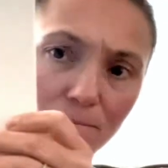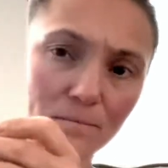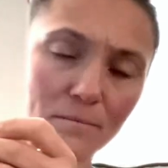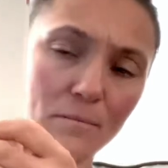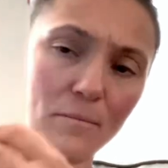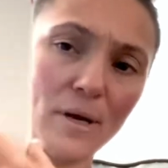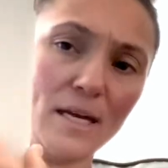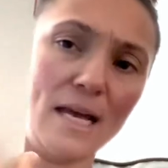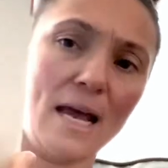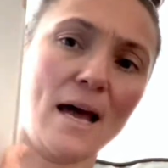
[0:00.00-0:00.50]

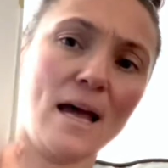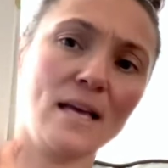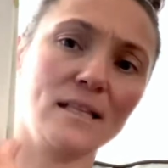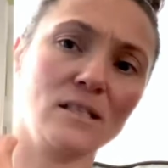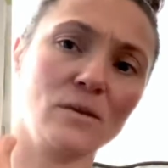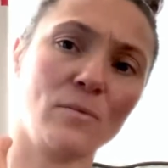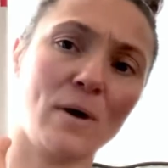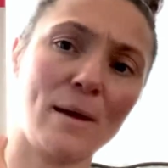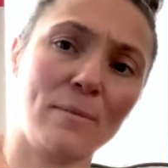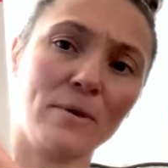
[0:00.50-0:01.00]
But yeah, it's
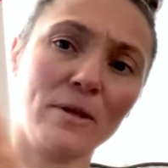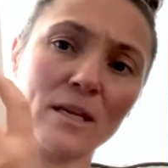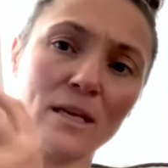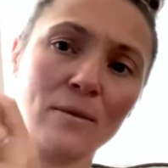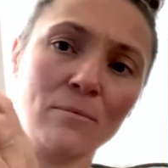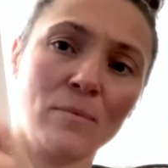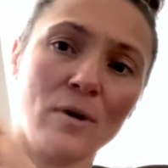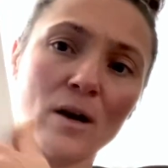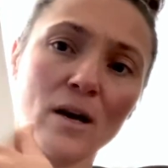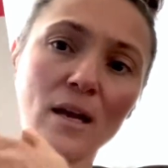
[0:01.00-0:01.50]
a
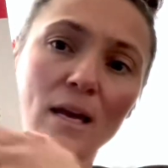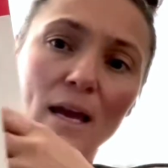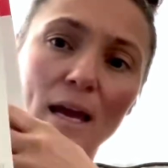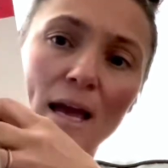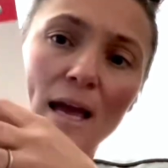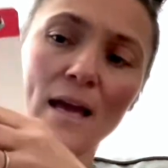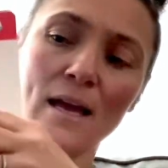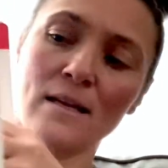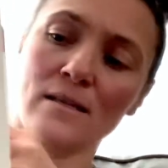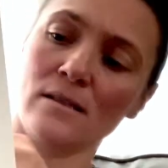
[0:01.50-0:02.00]
Wipeclean book,
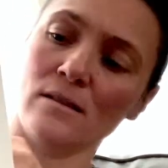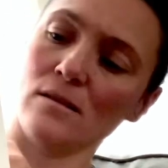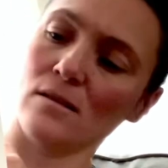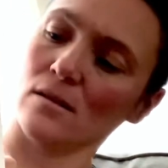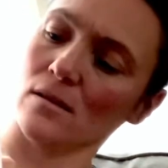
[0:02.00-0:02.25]
and